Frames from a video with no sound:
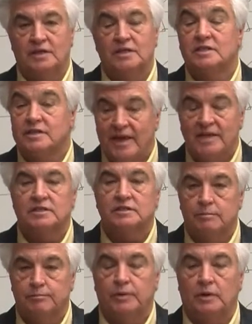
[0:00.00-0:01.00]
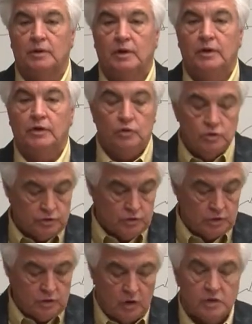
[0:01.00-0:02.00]
It's that simple. You
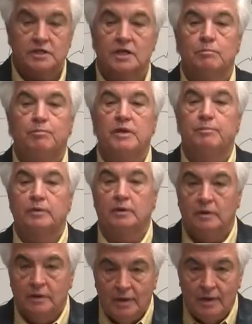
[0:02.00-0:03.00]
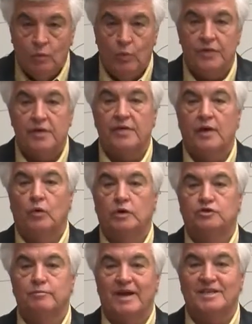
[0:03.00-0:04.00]
start asking people whether they
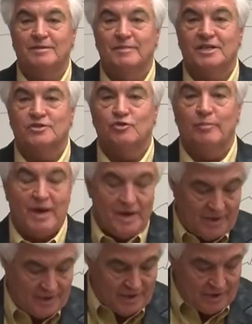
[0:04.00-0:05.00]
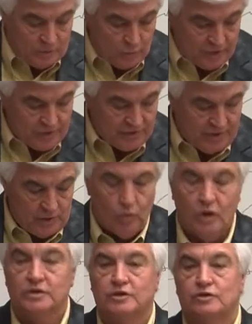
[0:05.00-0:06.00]
want to make some extra money, whether they
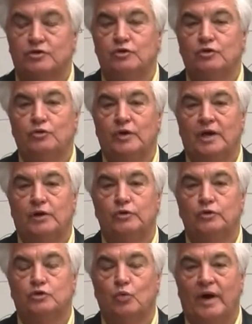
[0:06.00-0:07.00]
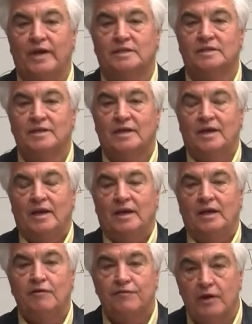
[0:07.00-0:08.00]
want to lose weight,
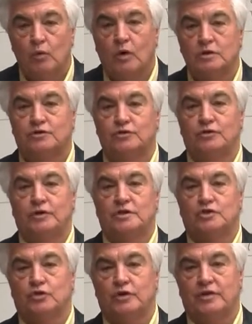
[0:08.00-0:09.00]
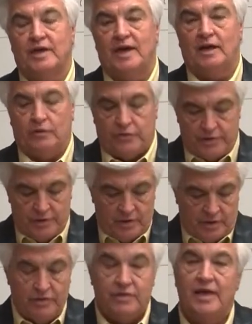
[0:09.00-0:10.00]
if they want to enjoy the health
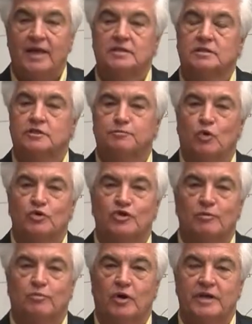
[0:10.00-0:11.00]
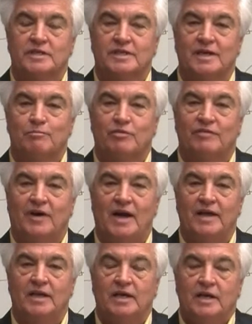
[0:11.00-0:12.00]
that Sportron products can provide.